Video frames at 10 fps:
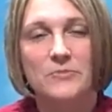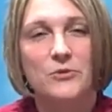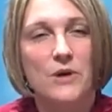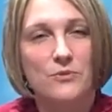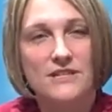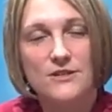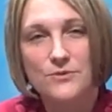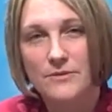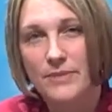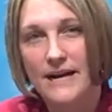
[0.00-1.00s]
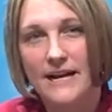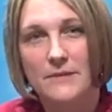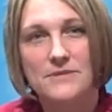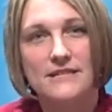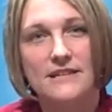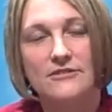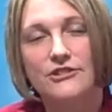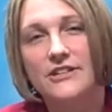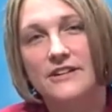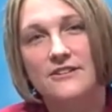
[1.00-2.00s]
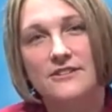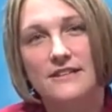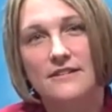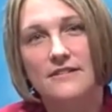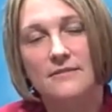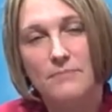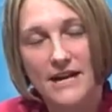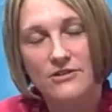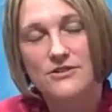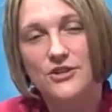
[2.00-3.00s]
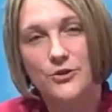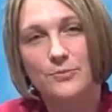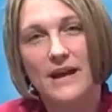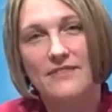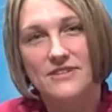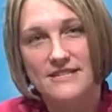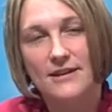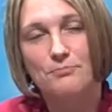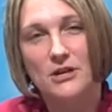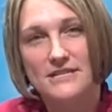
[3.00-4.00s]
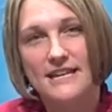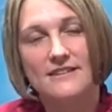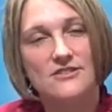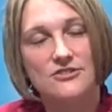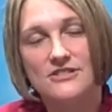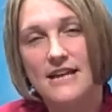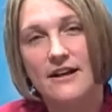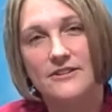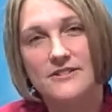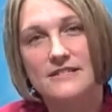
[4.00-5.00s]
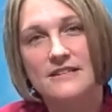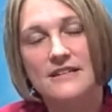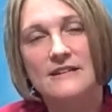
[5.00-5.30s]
But when we do a biopsy and look under the microscope at these breast cancer cells,